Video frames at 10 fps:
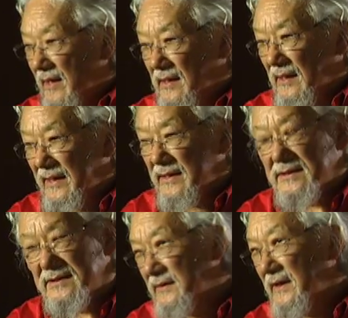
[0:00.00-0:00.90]
clean
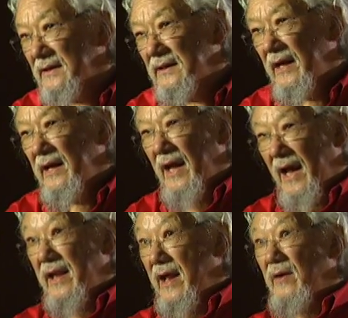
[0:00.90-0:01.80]
soil.
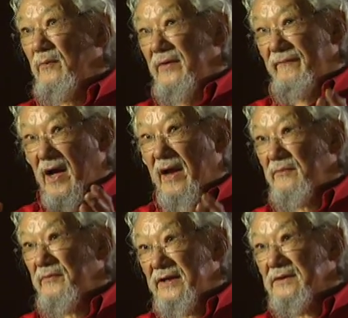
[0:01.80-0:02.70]
And now we've got a
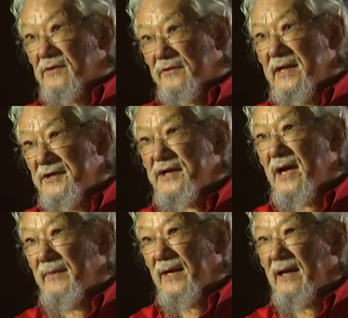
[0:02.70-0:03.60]
real crunch
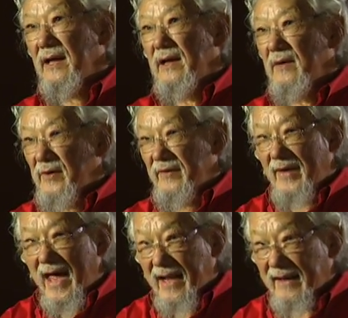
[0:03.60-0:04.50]
coming. We've
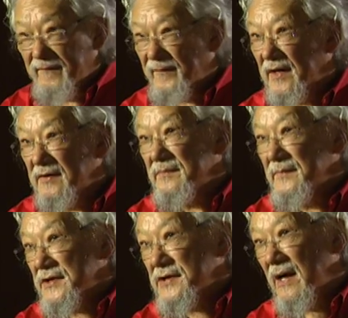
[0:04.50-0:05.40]
added far too
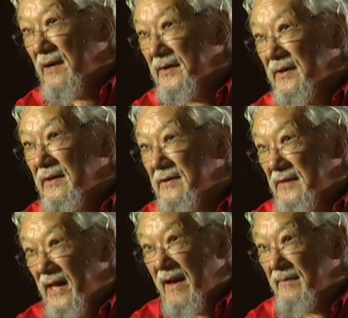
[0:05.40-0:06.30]
much carbon to
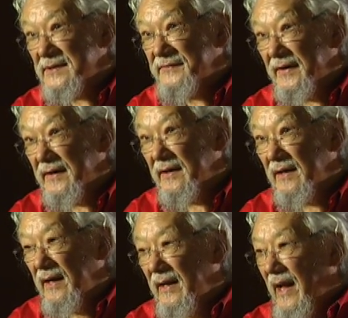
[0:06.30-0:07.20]
the atmosphere,
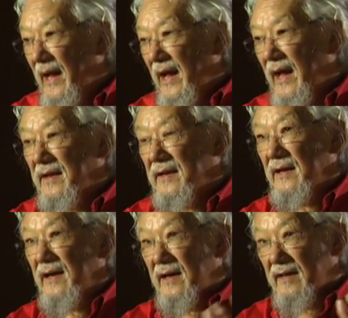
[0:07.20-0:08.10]
and
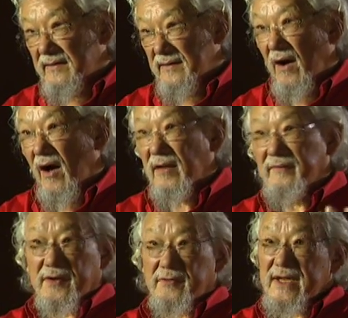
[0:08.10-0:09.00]
all
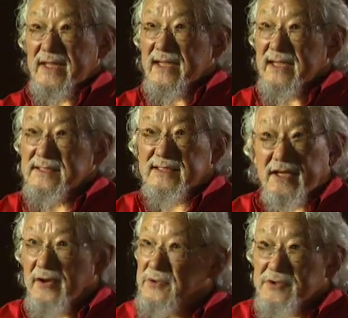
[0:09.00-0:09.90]
of the green things in
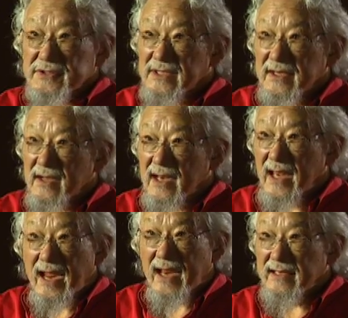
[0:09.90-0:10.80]
the ocean and on
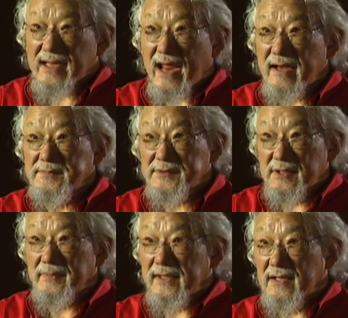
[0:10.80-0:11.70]
land can't
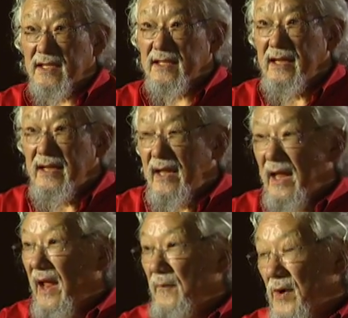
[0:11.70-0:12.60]
absorb it all.
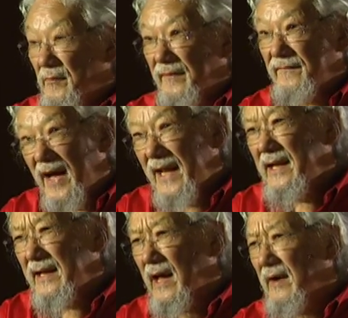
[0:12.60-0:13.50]
And what we're
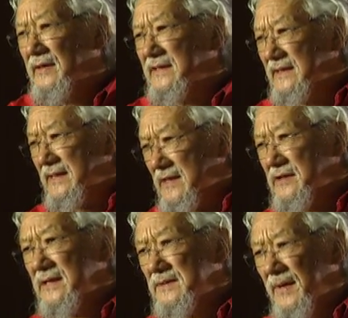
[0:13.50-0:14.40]
finding now is
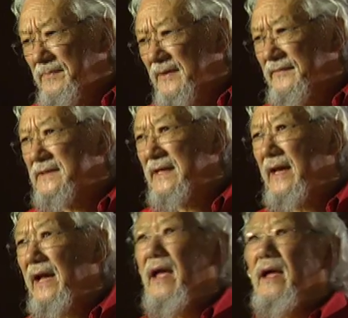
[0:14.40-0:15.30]
Indigenous people are saying,